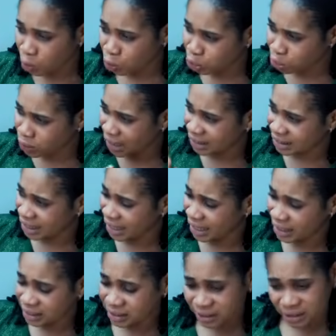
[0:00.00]
Or should I try
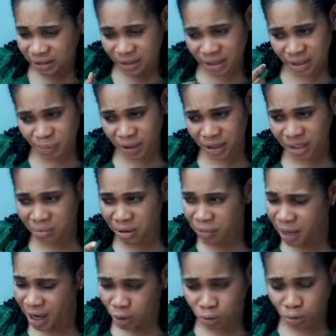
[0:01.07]
and sleep again?
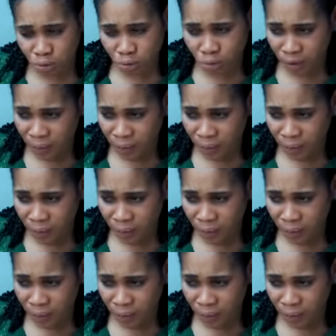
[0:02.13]
Maybe I will